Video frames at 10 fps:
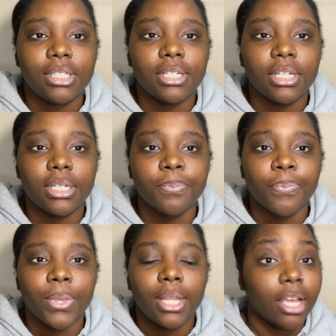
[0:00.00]
to
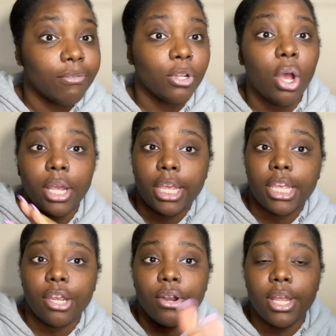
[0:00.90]
like vlog
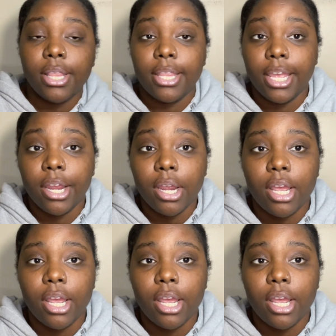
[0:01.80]
here and there